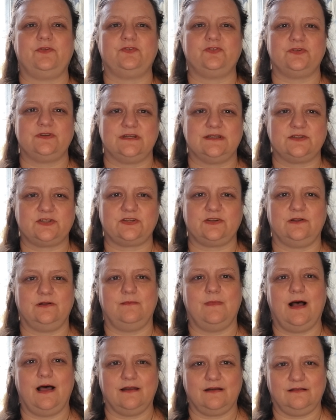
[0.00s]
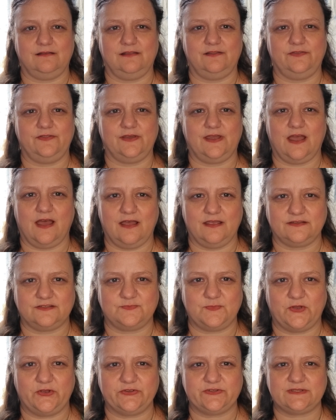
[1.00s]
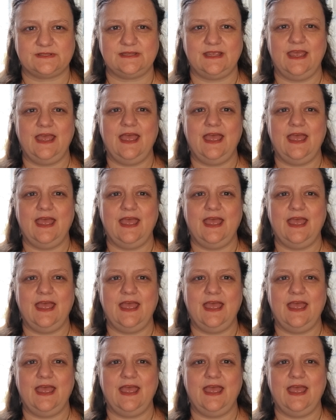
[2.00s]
the traditional model of the cosmos.